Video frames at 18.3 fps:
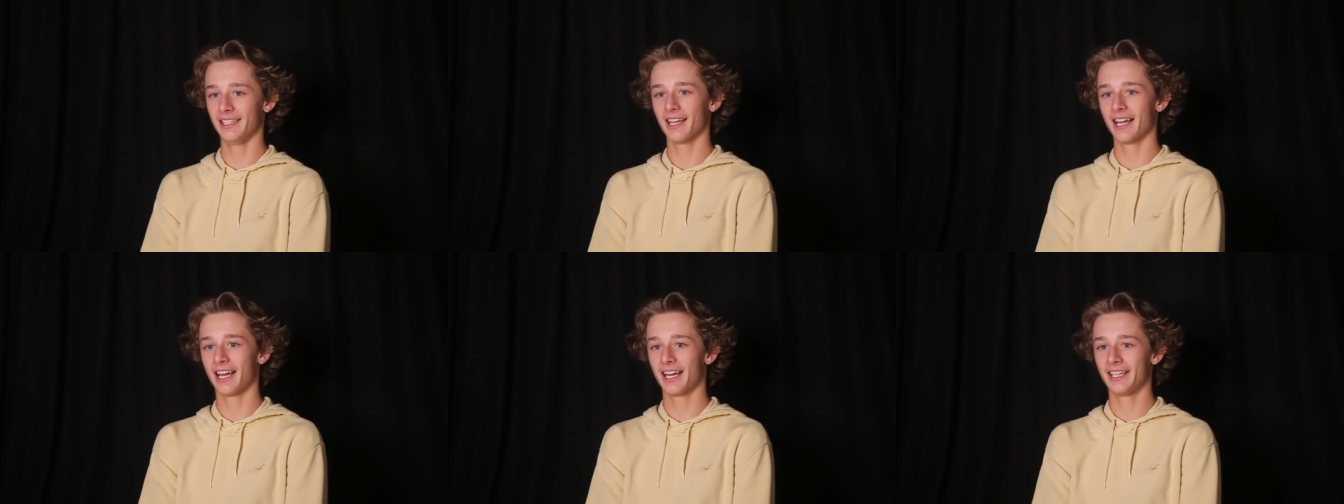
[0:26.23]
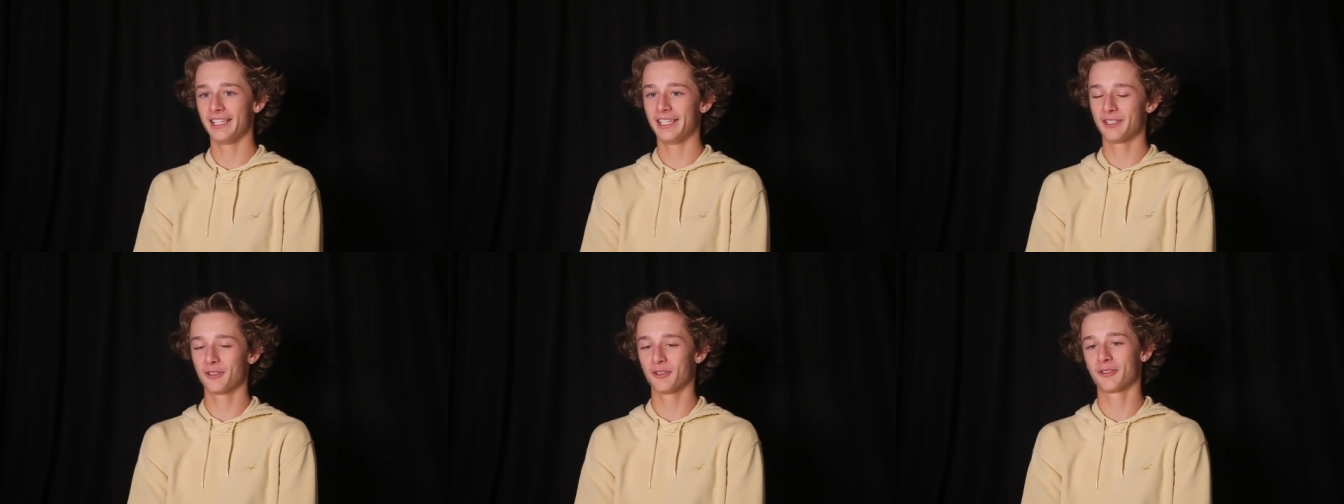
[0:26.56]
Eli
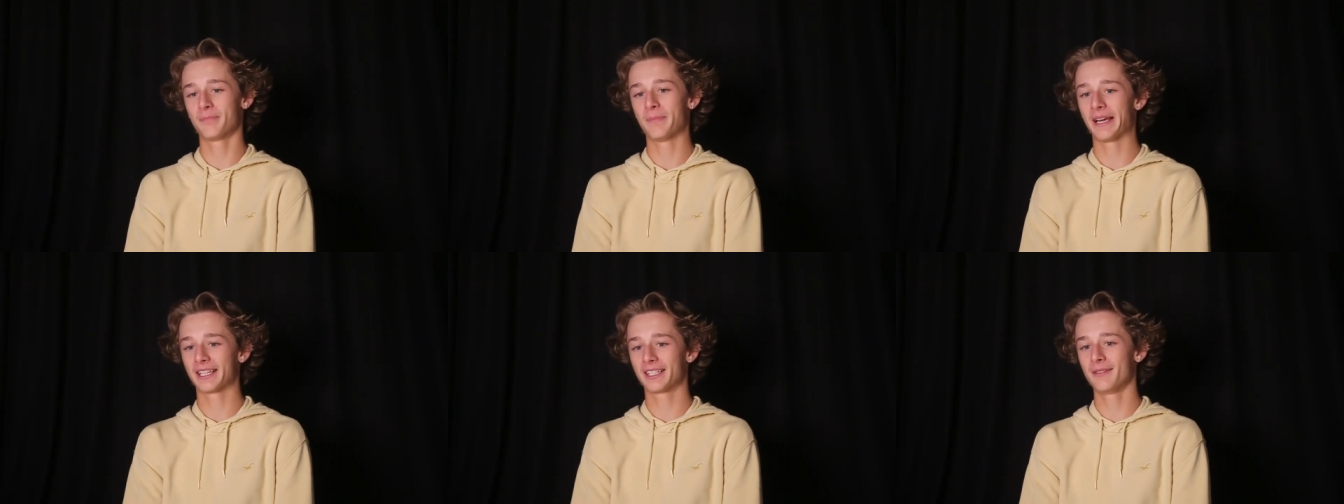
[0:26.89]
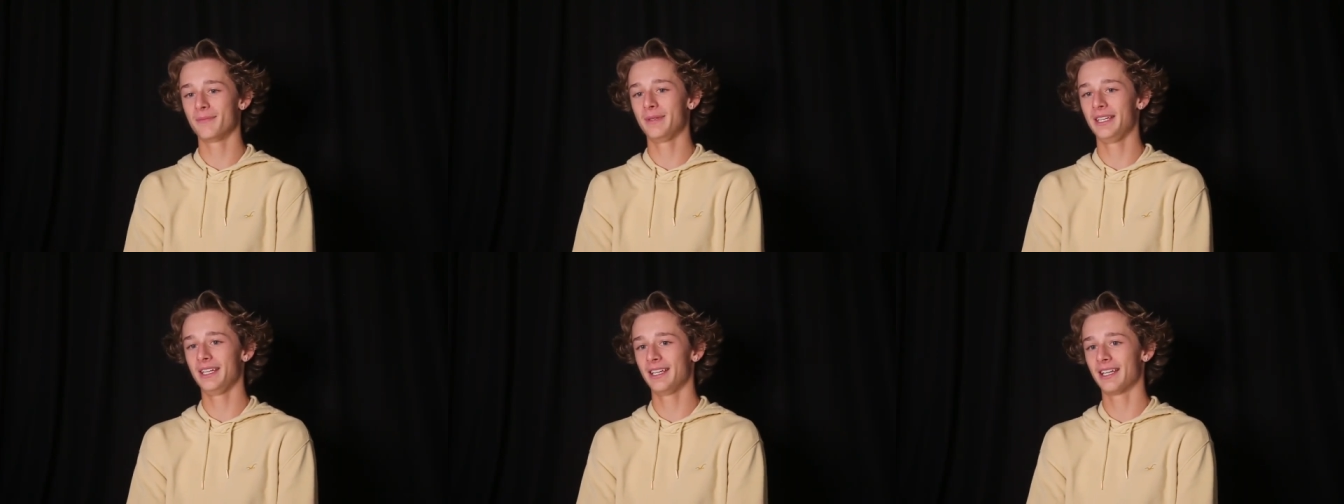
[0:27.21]
disrespected
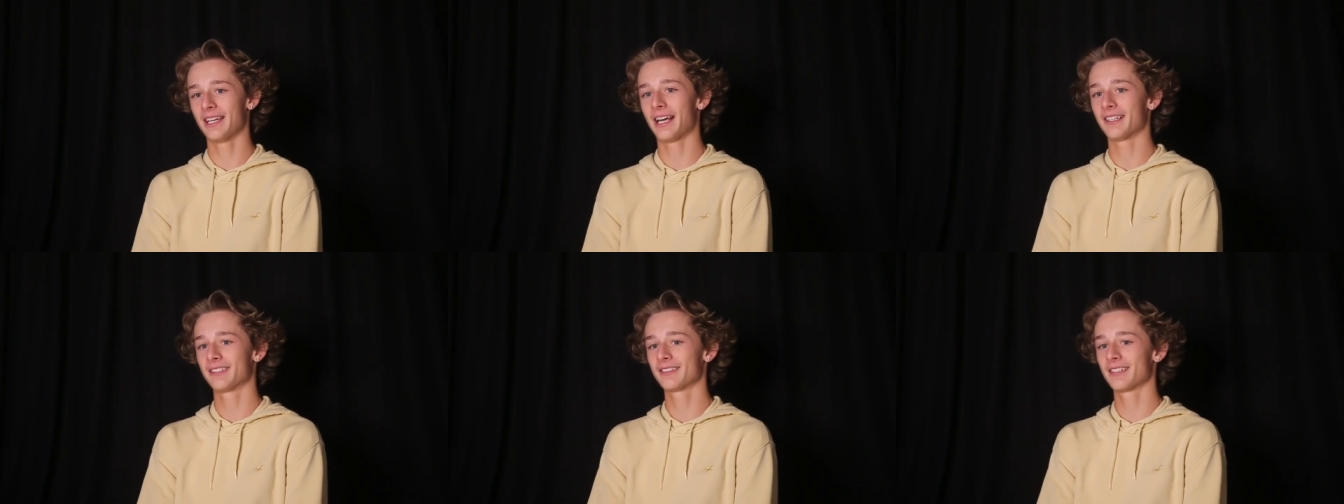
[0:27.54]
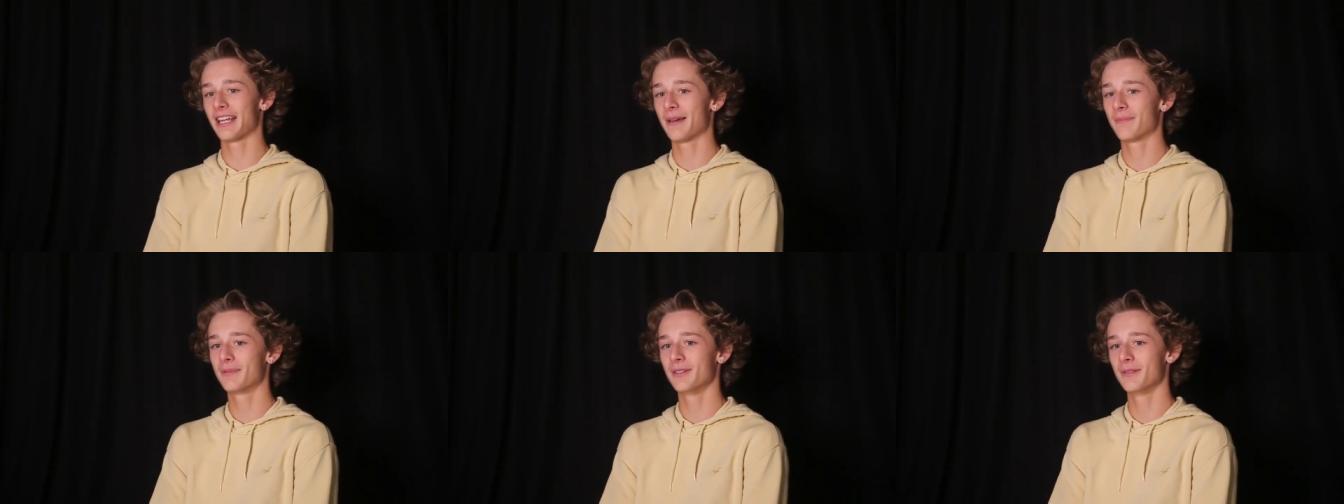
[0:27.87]
me and I
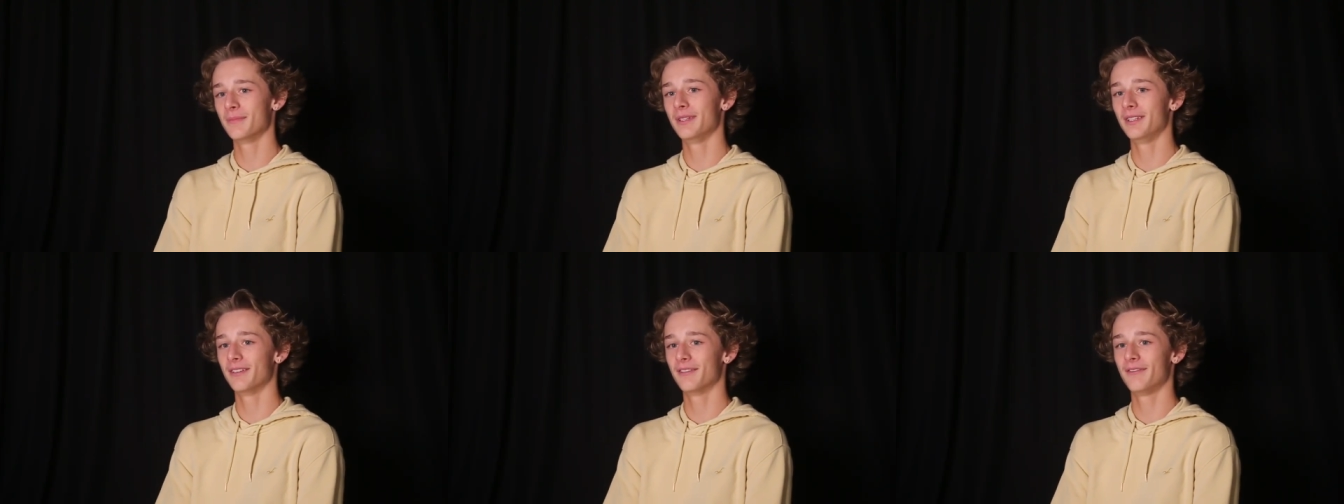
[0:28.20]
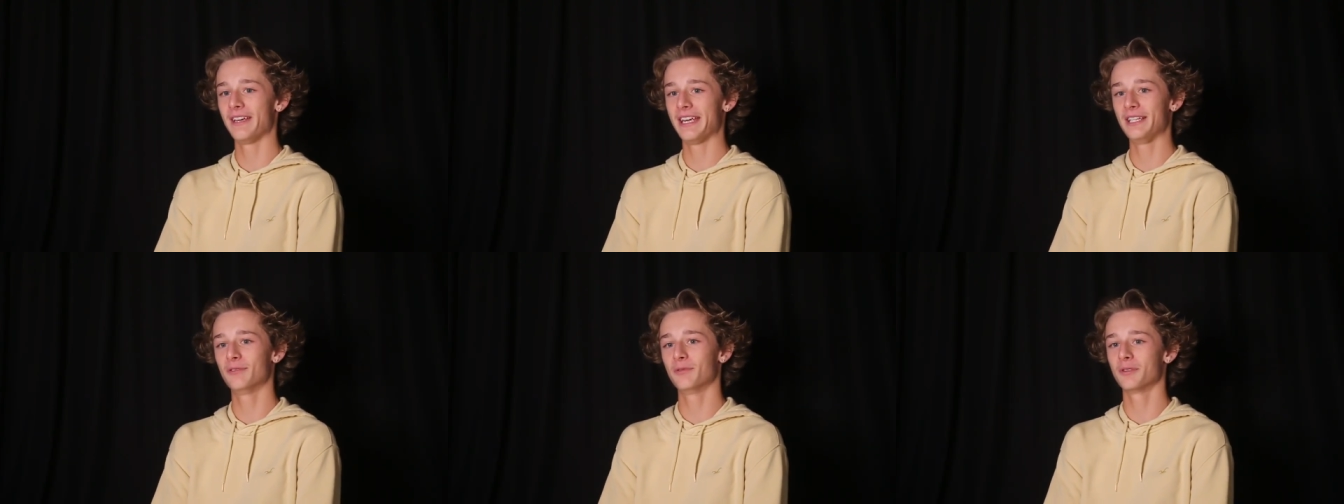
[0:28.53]
slapped him in the
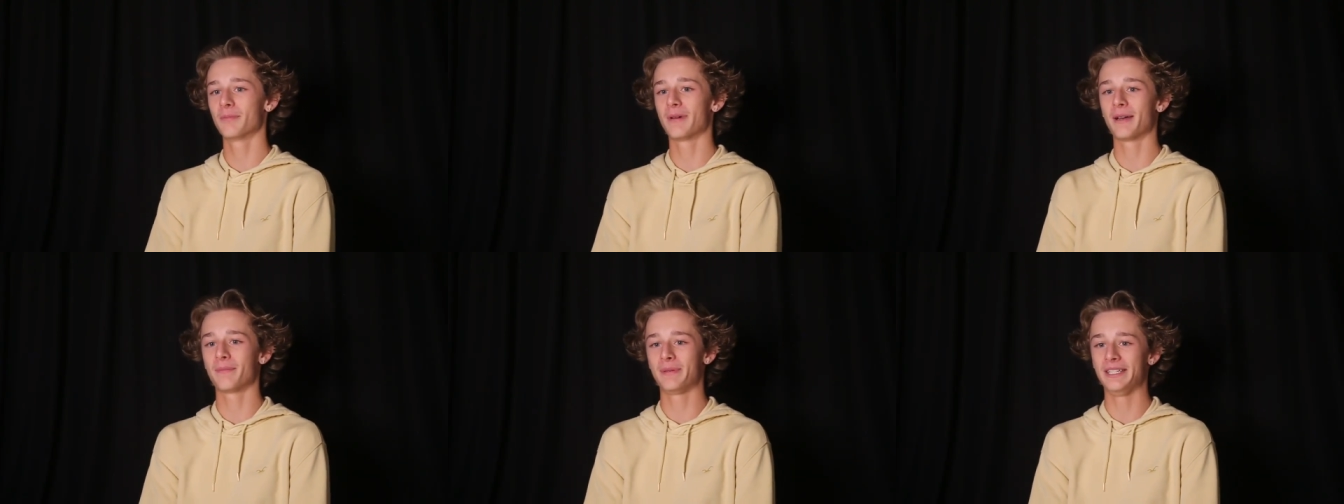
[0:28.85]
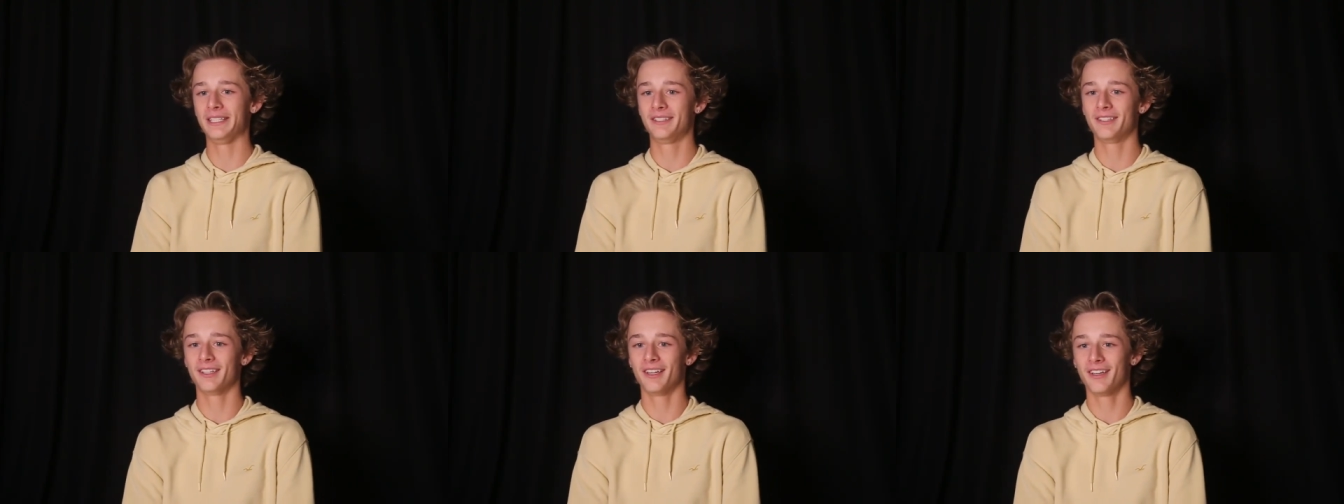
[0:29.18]
face with my
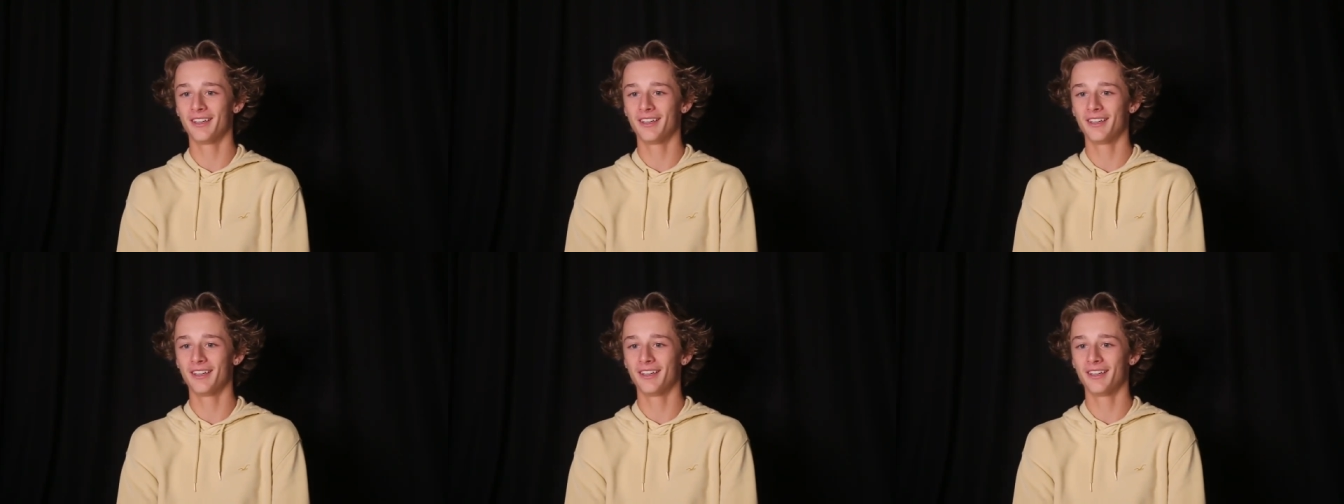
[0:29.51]
pizza.